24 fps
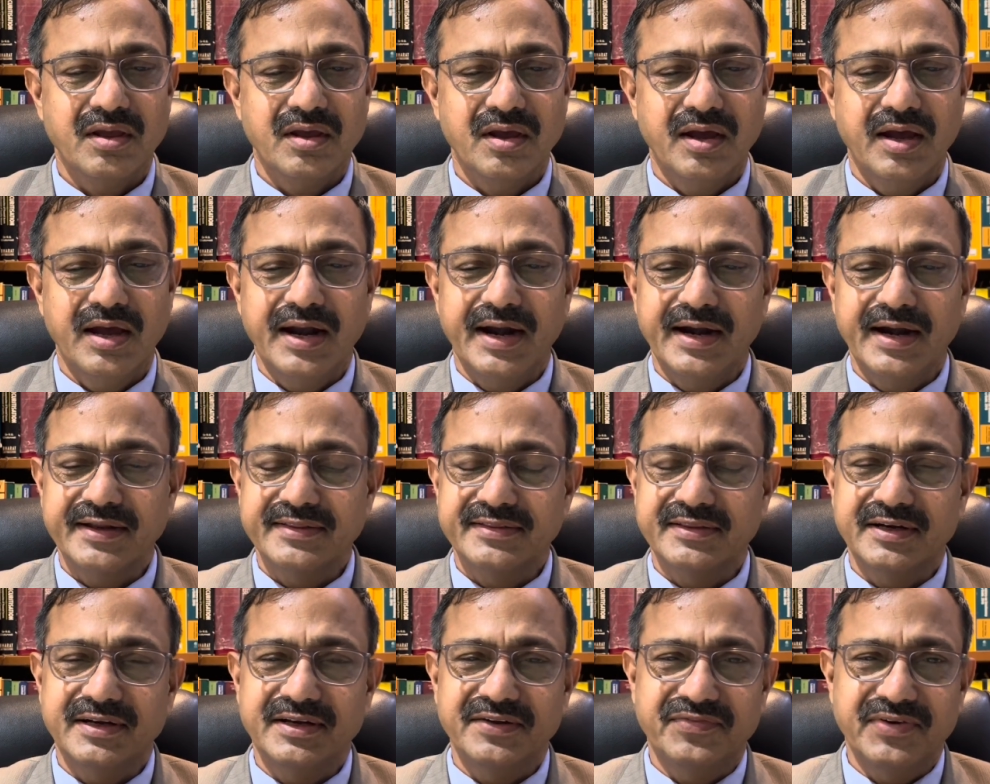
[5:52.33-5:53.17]
and
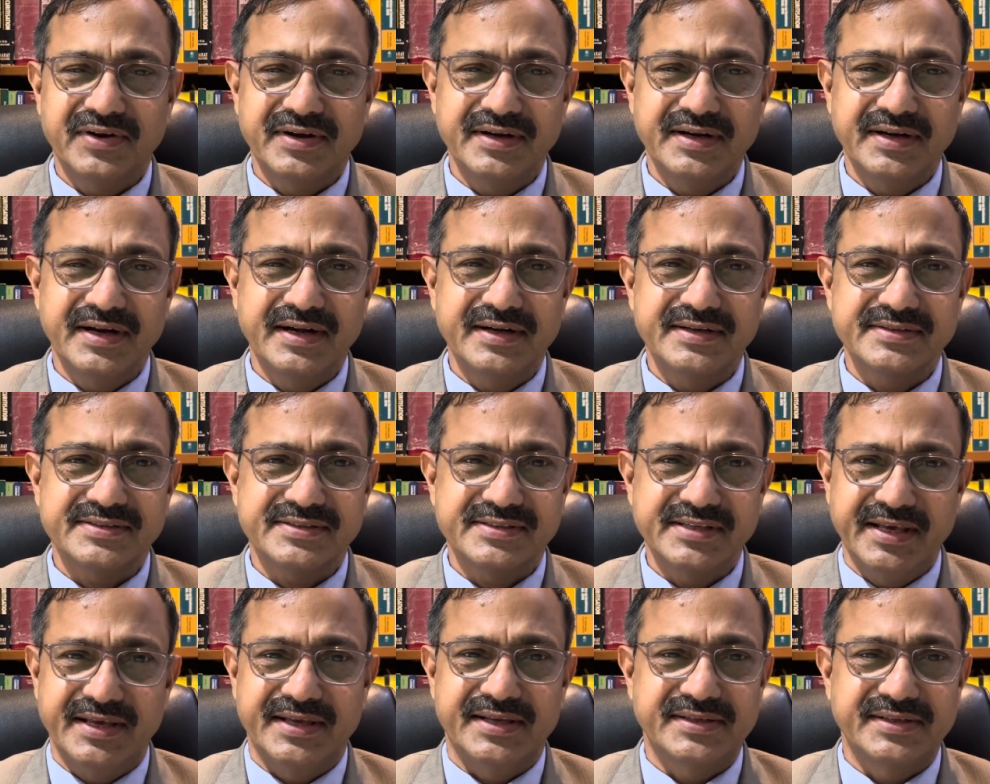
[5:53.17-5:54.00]
the defendant
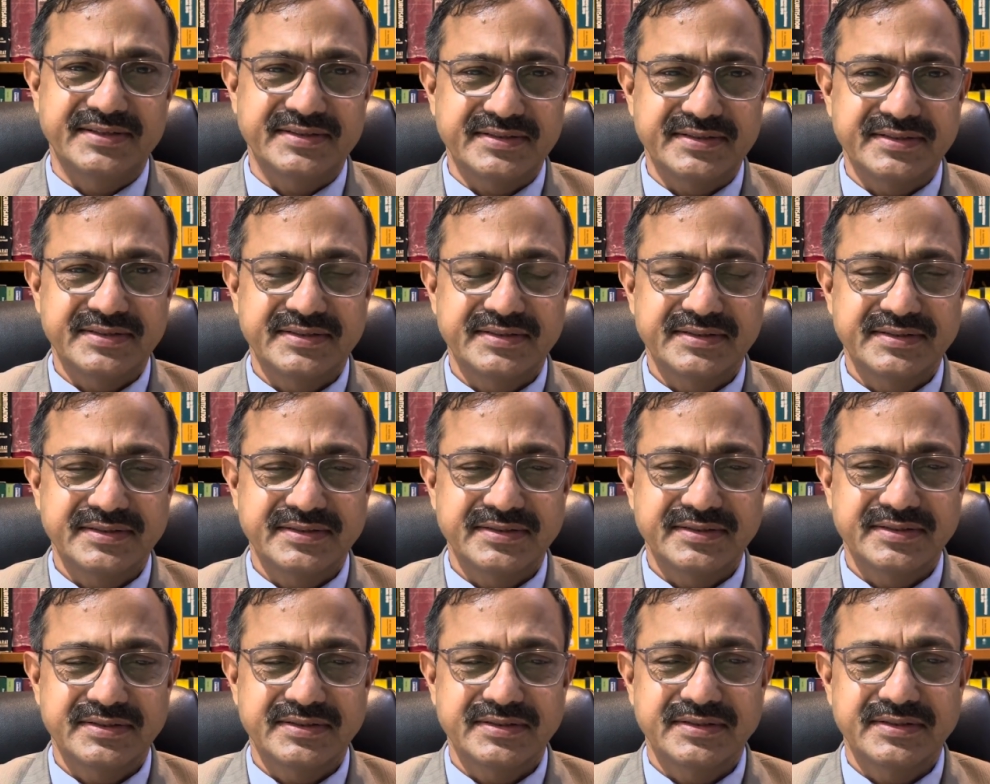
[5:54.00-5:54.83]
says
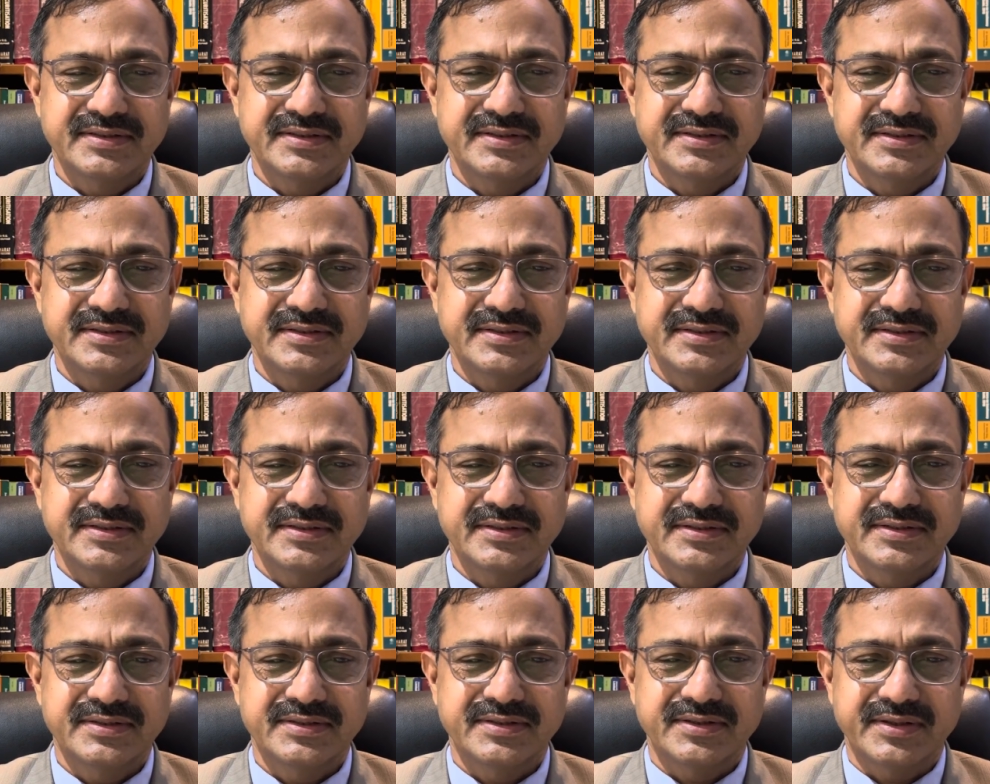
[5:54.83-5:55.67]

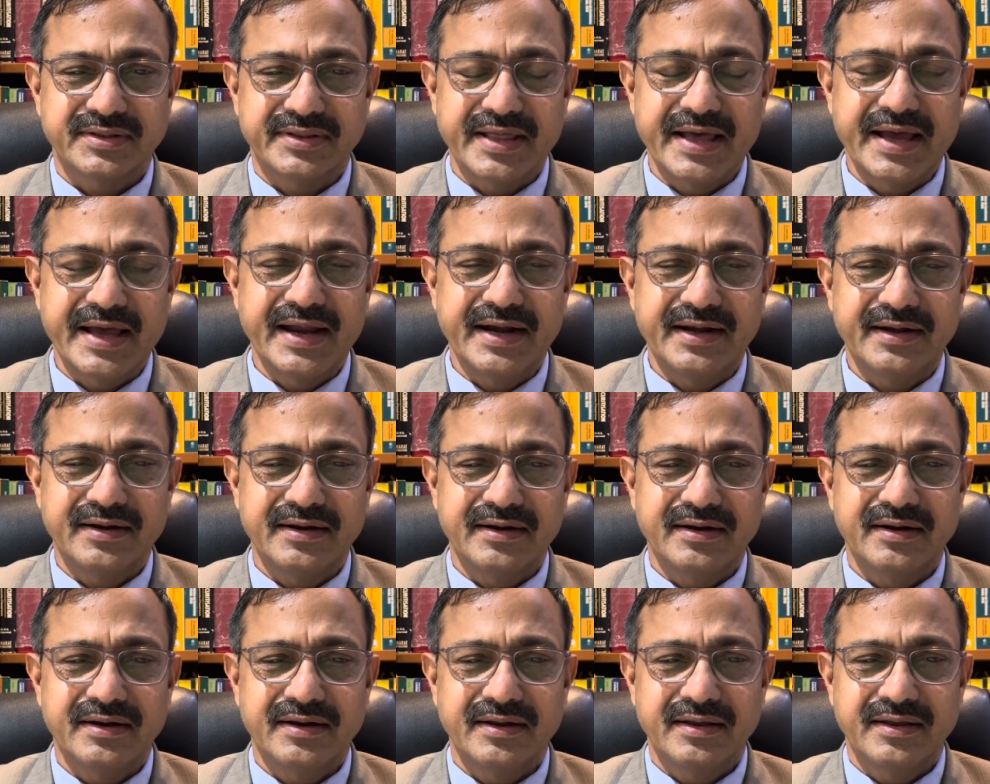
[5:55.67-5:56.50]

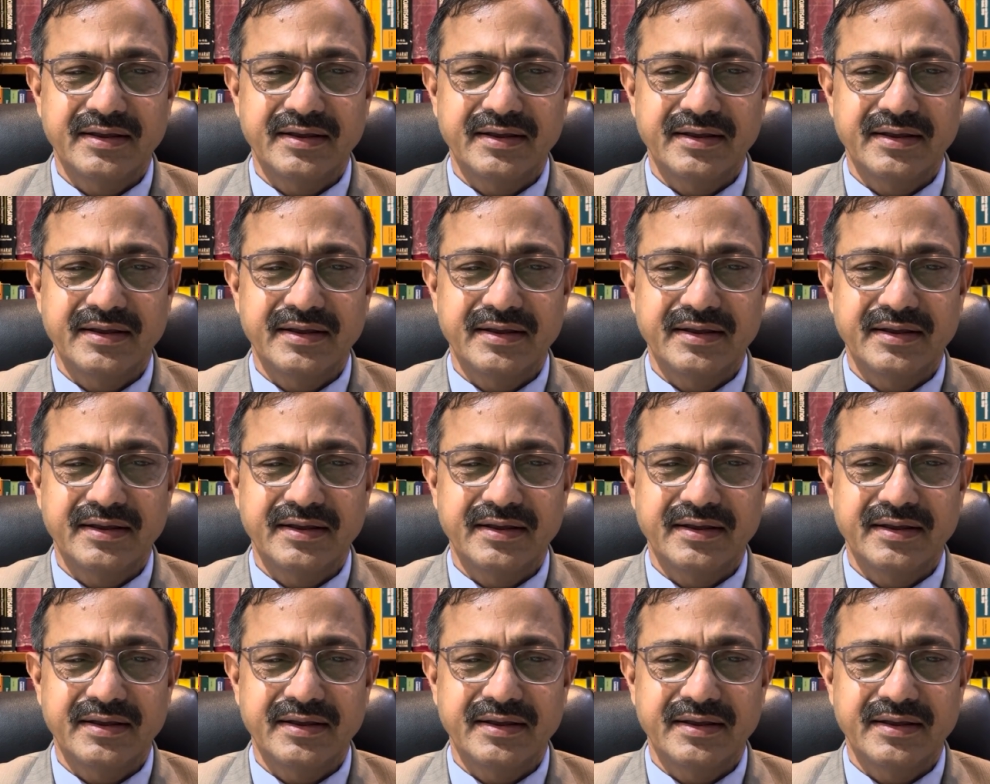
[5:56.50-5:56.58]
that